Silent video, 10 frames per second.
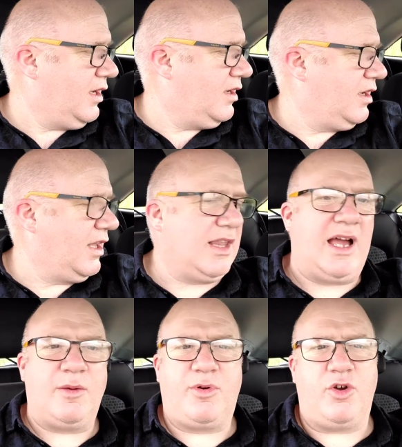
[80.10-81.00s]
a
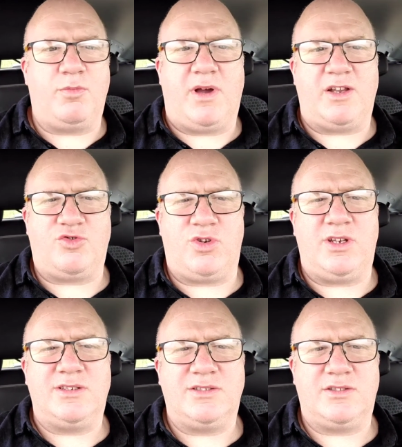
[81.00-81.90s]
LiPo
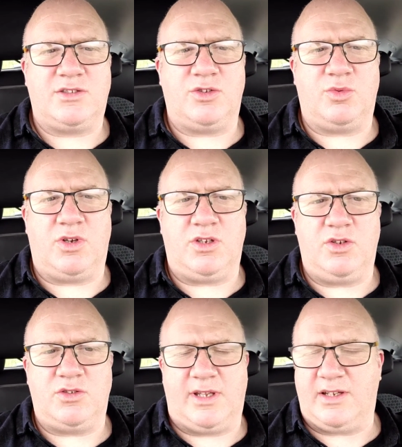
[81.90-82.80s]
battery to uh,
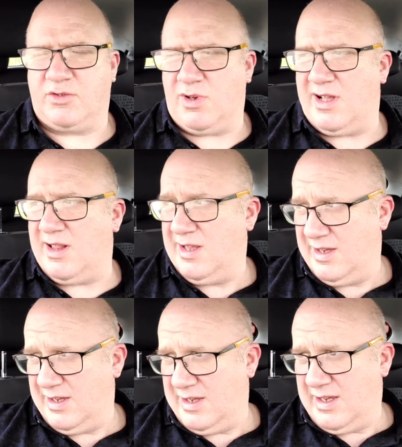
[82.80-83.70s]
use on that as well,
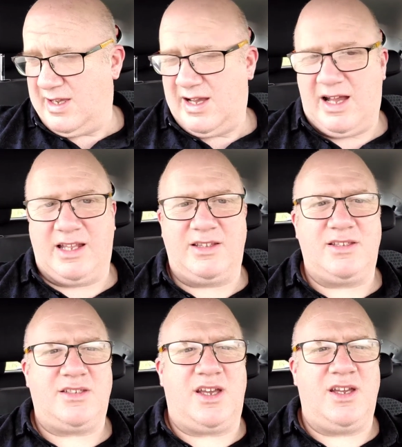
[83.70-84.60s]

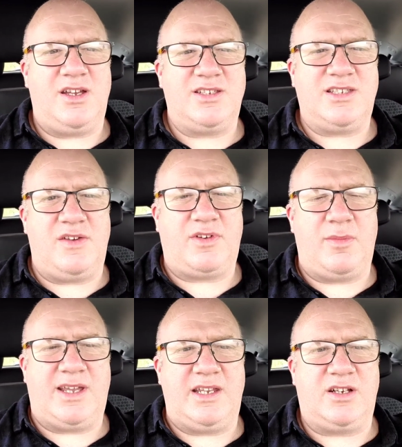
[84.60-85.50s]
and uh, see if I
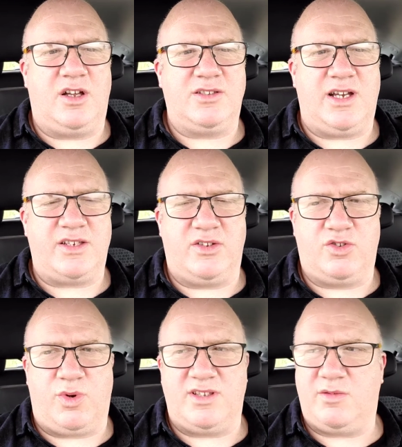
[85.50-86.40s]
can make any contacts on
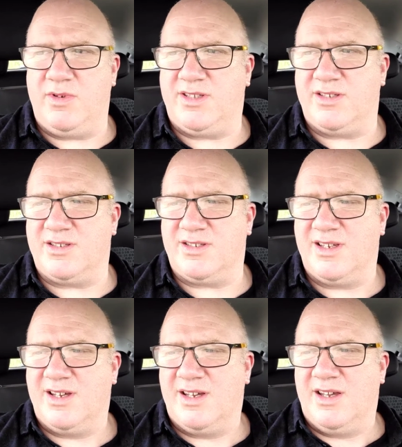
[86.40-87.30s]
twenty meters.
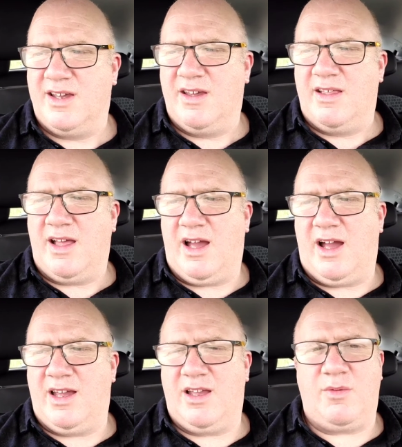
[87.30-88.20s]

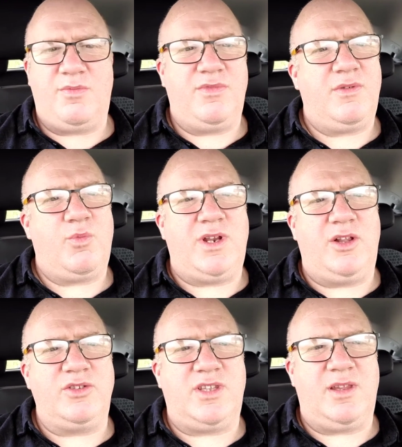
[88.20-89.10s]
Um, when I
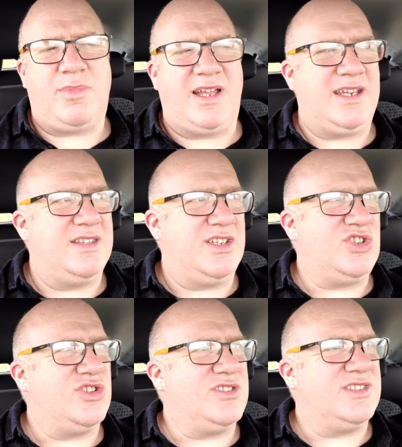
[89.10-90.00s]
looked at the band
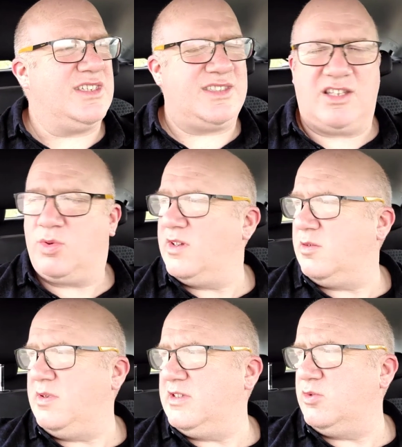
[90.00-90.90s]
conditions, it said
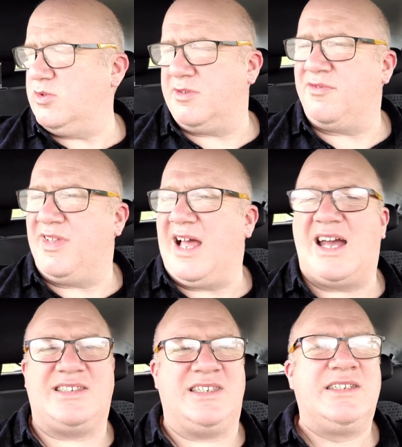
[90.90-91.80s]
twenty meters was
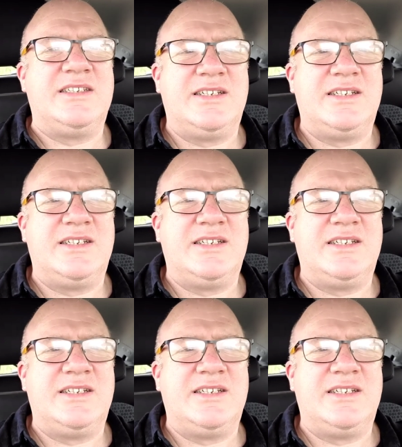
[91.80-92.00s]
flat.